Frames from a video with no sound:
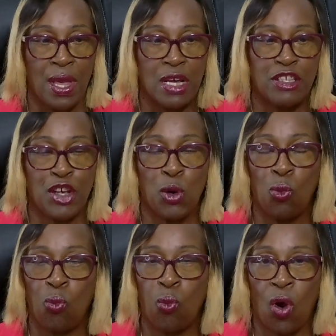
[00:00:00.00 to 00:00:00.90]
So
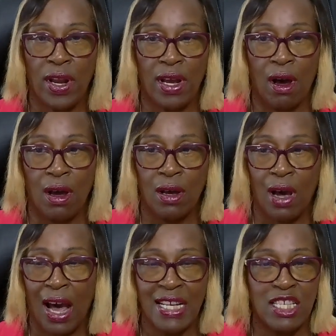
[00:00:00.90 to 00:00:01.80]
what
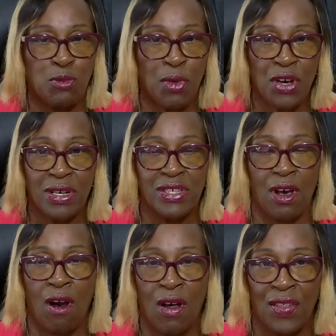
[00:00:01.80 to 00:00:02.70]
icebergs
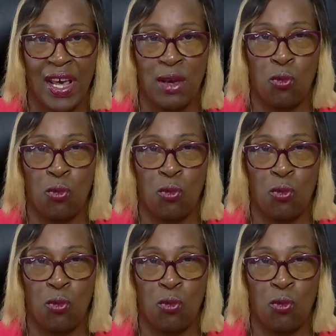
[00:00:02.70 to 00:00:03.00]
are they?